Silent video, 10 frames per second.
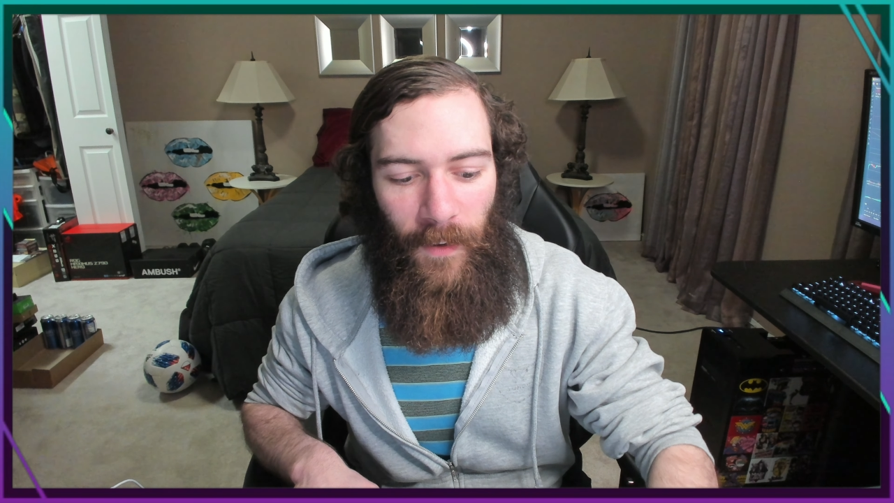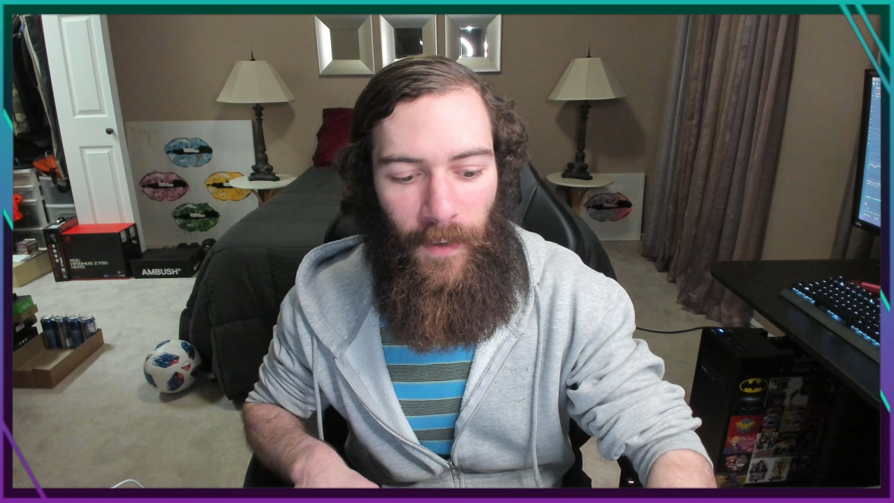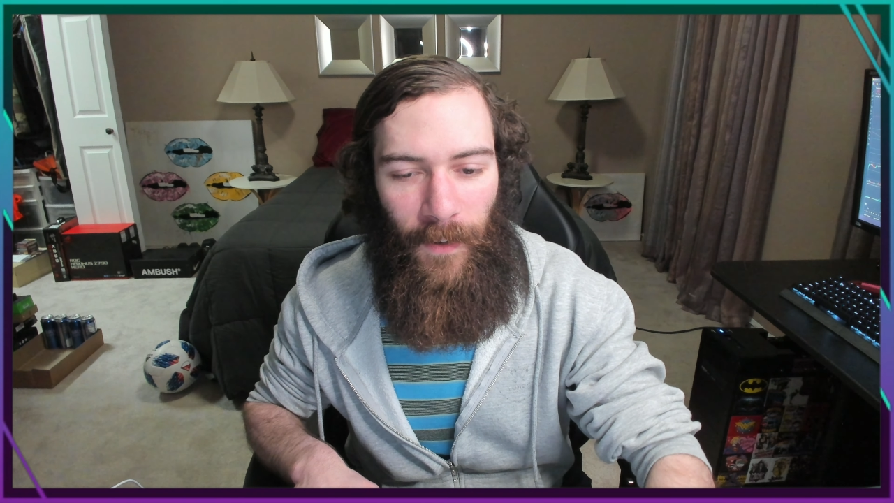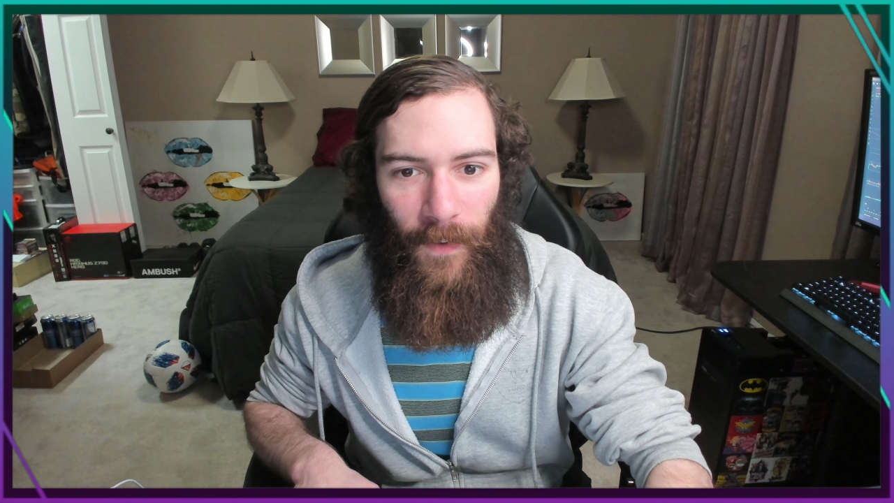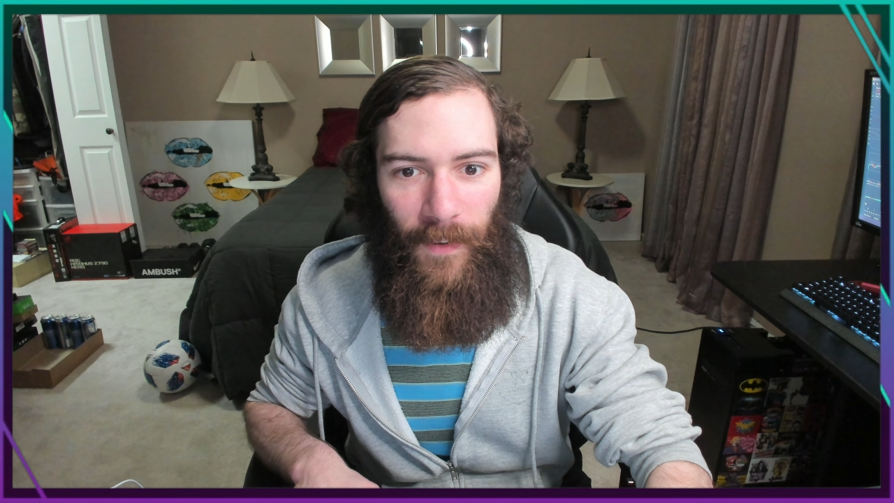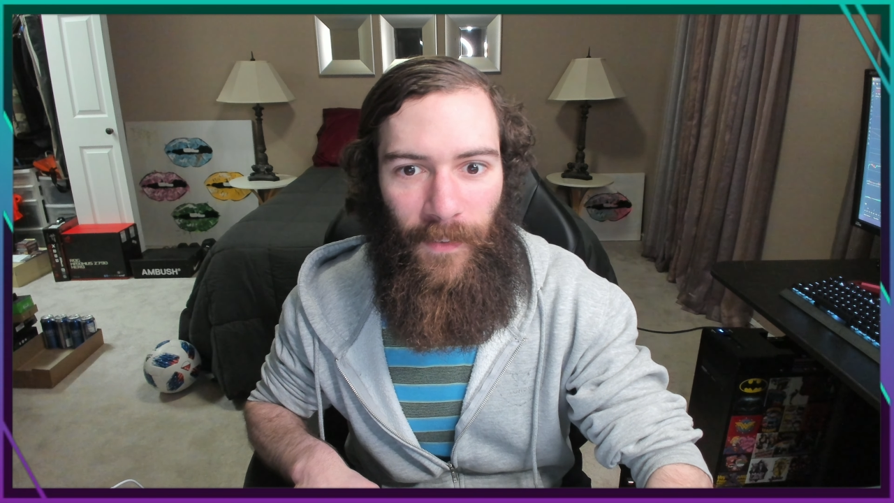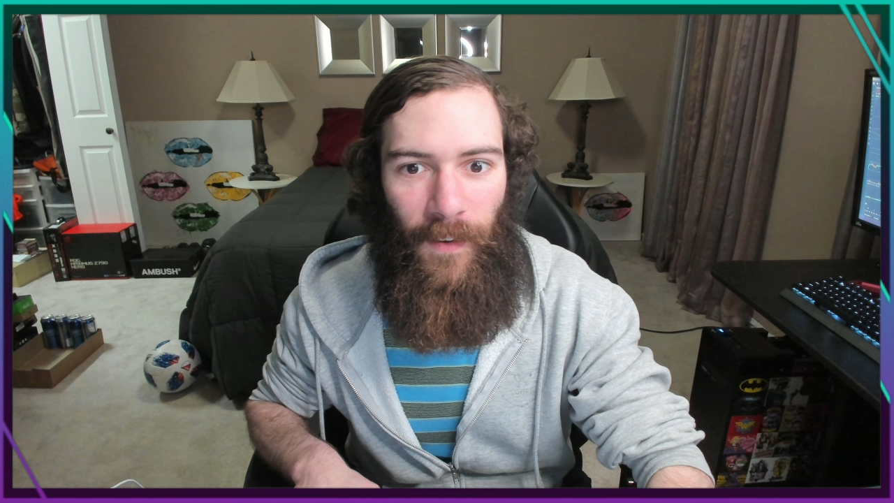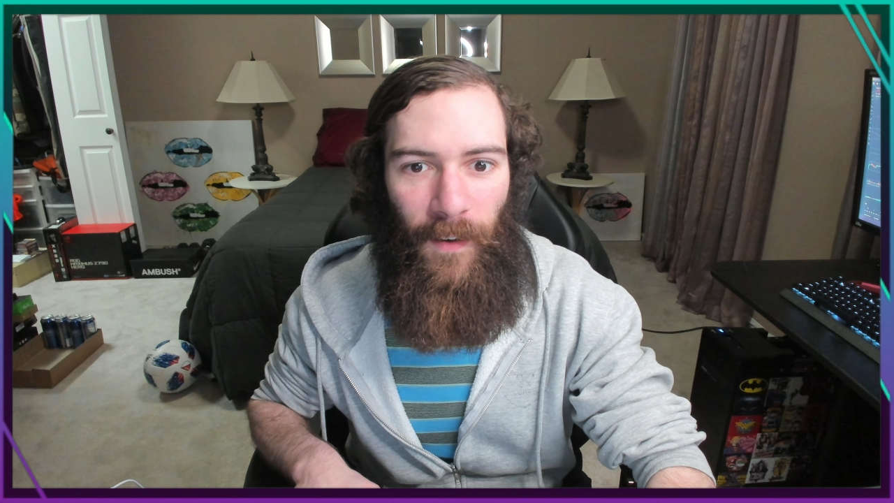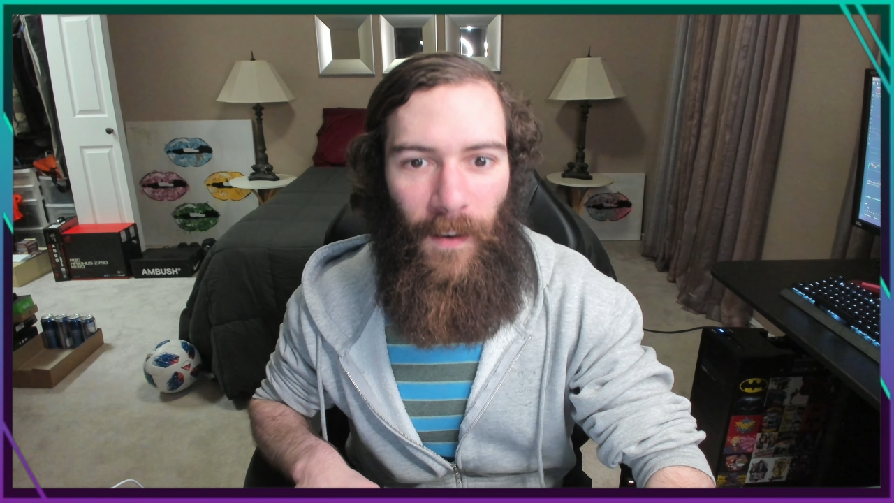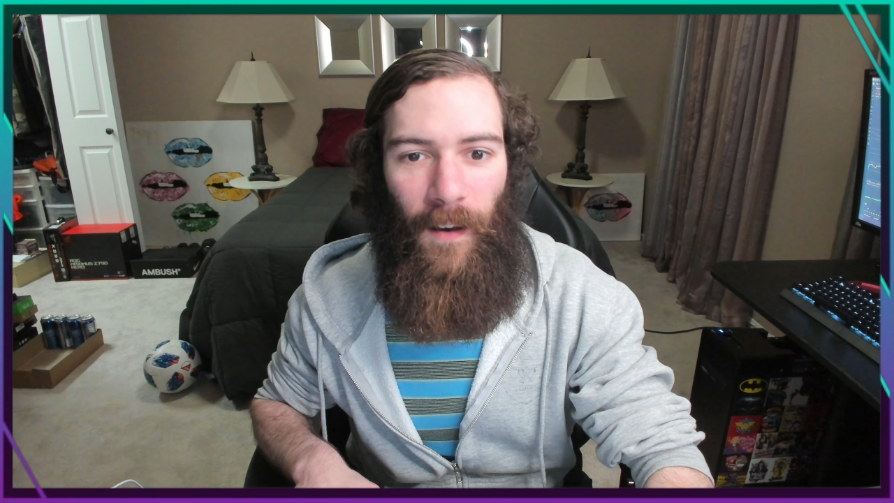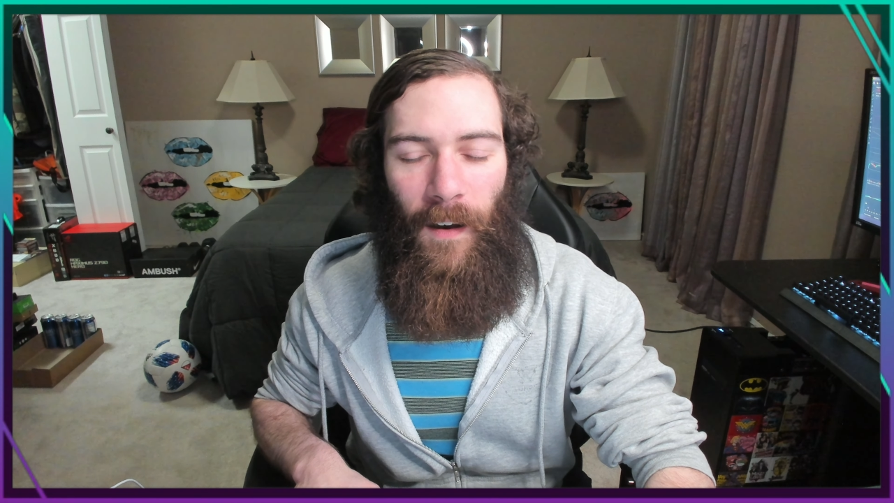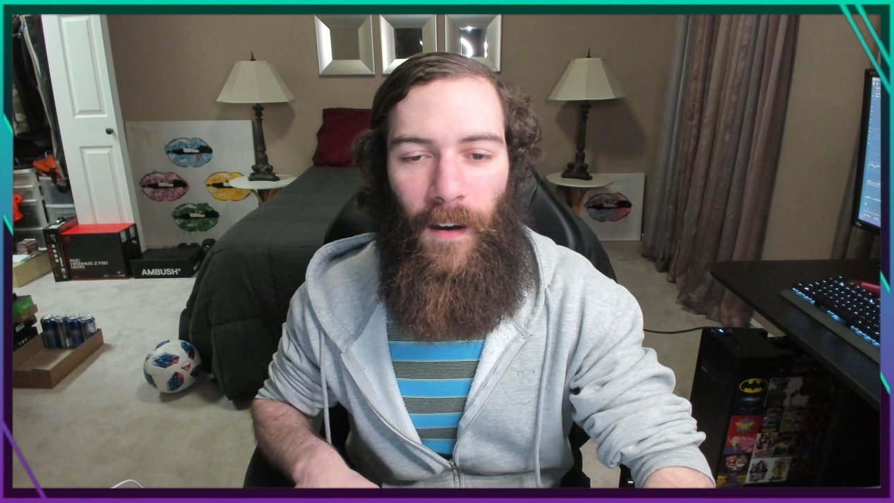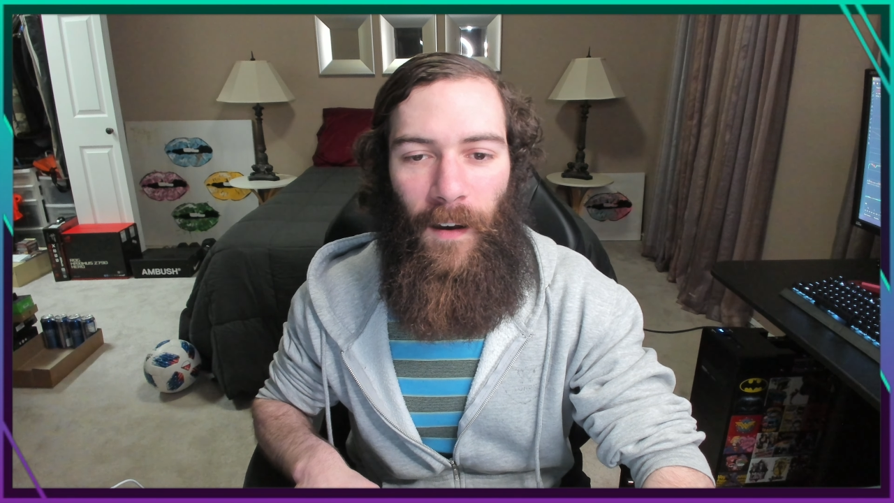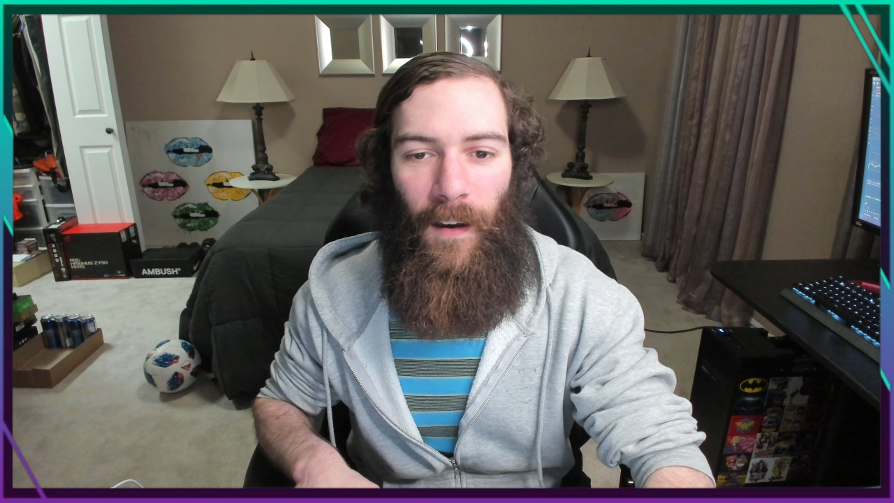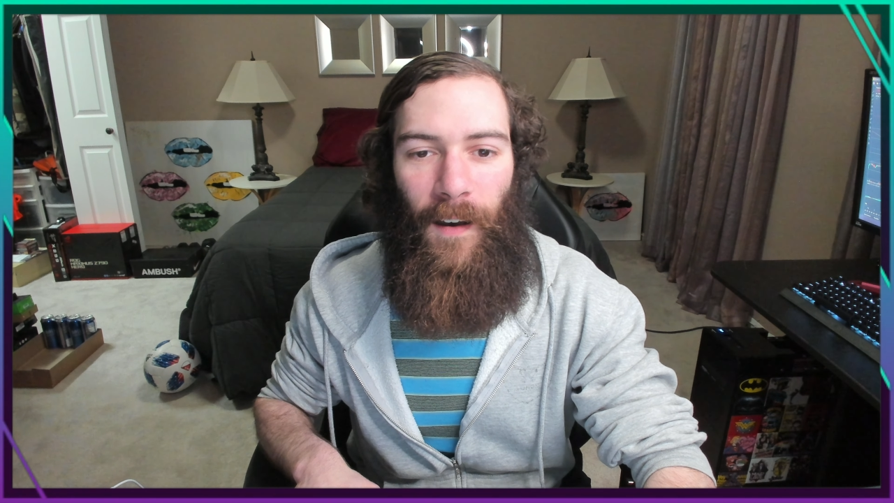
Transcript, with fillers: Anyway, uh,